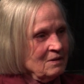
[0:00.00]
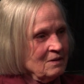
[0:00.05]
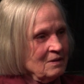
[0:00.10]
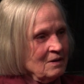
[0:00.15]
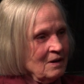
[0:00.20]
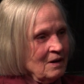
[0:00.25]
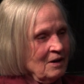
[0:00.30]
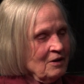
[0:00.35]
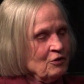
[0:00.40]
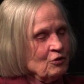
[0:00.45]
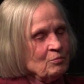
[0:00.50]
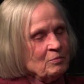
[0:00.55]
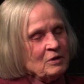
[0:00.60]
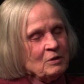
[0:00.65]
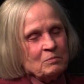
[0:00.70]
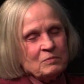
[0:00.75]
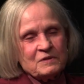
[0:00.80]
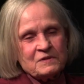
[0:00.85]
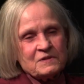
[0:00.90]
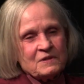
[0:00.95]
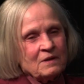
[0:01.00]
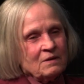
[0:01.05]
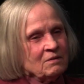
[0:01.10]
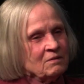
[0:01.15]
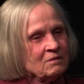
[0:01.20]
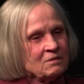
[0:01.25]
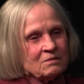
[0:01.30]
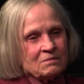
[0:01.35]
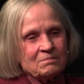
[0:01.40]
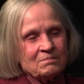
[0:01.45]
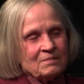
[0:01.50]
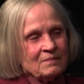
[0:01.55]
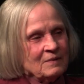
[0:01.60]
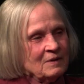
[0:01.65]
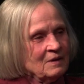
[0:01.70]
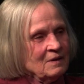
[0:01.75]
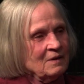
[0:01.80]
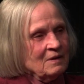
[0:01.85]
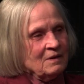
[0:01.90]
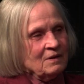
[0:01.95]
Mm-hmm. Other people say, "Oh,
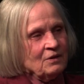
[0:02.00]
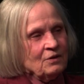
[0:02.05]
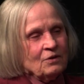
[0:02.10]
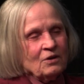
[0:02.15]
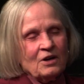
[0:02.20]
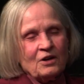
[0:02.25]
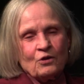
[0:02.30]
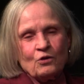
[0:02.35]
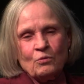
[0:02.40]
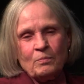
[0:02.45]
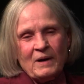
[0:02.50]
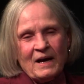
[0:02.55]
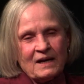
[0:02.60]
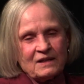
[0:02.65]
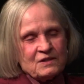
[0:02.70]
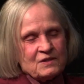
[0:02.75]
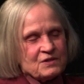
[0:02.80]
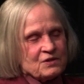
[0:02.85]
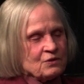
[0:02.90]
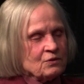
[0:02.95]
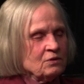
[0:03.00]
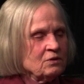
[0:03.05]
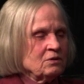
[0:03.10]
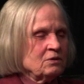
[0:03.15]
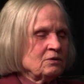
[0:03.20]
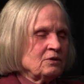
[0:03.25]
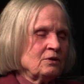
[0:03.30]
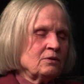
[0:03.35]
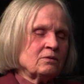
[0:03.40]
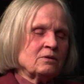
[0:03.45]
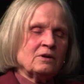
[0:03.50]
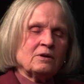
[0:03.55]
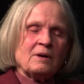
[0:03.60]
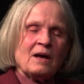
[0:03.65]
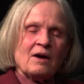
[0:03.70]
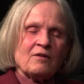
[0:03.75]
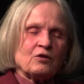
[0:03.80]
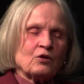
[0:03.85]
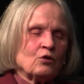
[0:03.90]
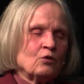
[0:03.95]
you got to go back to school. You're going to
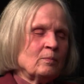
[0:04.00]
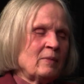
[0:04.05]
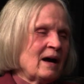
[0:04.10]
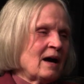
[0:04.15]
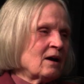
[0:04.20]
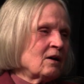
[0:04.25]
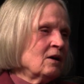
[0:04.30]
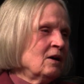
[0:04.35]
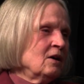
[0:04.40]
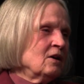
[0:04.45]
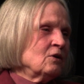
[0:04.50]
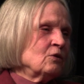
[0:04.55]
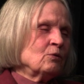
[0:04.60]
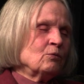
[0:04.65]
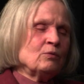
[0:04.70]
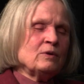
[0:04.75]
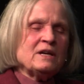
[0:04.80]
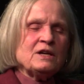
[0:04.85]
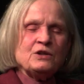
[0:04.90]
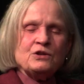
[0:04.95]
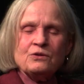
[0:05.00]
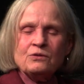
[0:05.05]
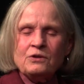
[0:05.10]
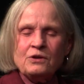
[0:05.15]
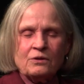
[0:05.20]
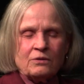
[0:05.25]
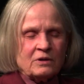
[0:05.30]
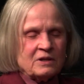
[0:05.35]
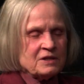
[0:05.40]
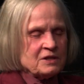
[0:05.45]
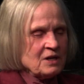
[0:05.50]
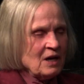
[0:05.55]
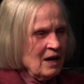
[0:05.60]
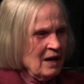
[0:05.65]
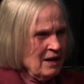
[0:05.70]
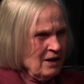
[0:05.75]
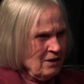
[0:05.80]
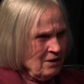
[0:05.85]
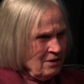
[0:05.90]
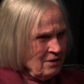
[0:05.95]
have to go back, redo your
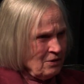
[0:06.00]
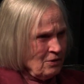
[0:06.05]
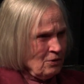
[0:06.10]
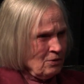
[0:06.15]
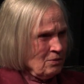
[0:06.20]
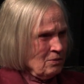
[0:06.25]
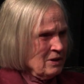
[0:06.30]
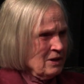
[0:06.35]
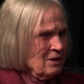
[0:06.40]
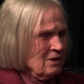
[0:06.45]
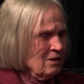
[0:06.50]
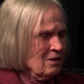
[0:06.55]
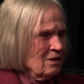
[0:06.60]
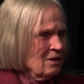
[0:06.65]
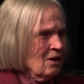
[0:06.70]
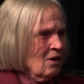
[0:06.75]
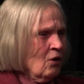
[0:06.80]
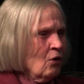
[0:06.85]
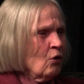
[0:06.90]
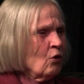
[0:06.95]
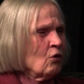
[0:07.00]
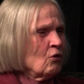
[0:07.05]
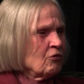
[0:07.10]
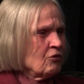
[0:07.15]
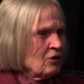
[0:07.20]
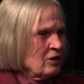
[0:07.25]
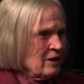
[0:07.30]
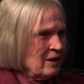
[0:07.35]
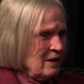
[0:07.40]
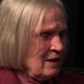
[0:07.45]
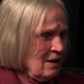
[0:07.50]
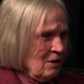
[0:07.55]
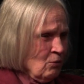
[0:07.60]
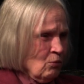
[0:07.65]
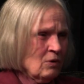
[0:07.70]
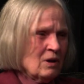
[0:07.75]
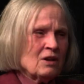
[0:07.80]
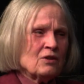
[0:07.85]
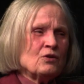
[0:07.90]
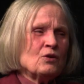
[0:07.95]
entire career over again."
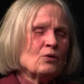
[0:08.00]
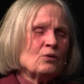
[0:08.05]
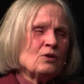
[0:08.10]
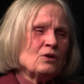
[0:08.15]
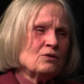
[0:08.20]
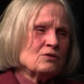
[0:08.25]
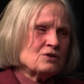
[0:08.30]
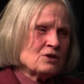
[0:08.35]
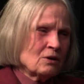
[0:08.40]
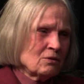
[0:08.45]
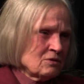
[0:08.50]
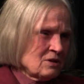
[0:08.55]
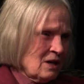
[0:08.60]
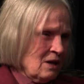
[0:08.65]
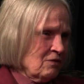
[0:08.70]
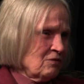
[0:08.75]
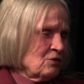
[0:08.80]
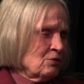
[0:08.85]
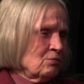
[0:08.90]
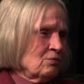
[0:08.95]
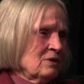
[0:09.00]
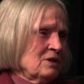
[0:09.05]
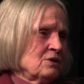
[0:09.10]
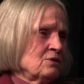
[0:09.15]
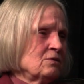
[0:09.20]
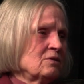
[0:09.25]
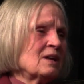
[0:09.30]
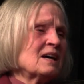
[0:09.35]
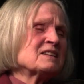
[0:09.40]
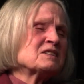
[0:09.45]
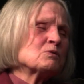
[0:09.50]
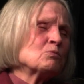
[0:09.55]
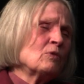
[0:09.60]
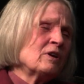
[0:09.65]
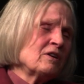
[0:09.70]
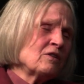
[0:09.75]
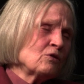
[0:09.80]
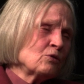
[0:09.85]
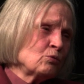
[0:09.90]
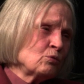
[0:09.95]
Well, no, you don't have to redo. That's
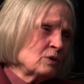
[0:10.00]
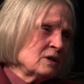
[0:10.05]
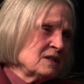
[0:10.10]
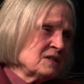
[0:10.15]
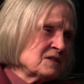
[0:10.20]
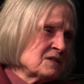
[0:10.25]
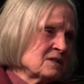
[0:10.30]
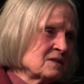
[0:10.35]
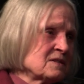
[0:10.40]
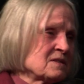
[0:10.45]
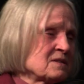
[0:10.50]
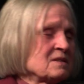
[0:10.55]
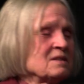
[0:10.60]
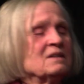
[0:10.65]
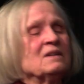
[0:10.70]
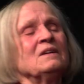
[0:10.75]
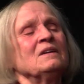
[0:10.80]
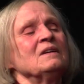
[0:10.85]
one of the reasons